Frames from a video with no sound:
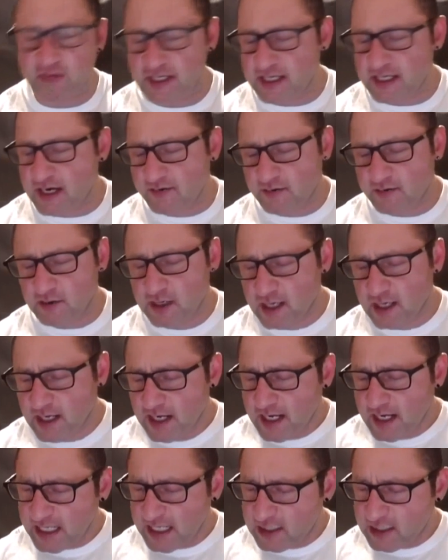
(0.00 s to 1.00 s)
I never,
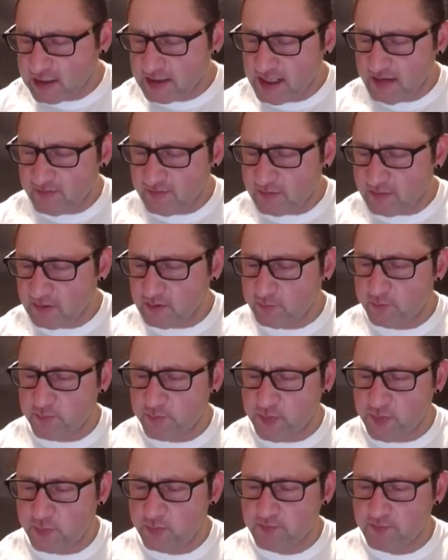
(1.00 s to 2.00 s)
I could never
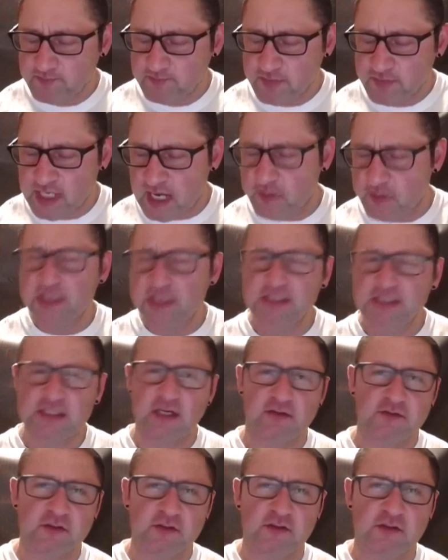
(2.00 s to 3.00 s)
get
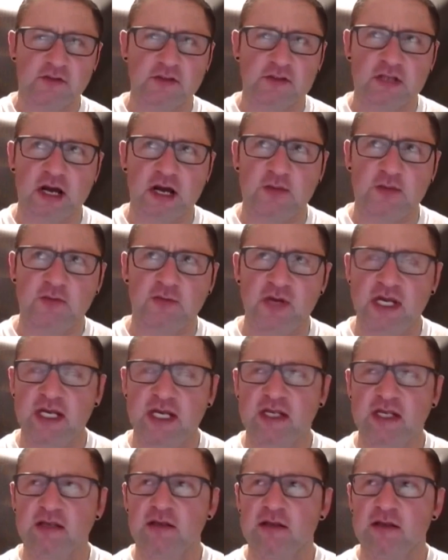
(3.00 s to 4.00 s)
myself to stop training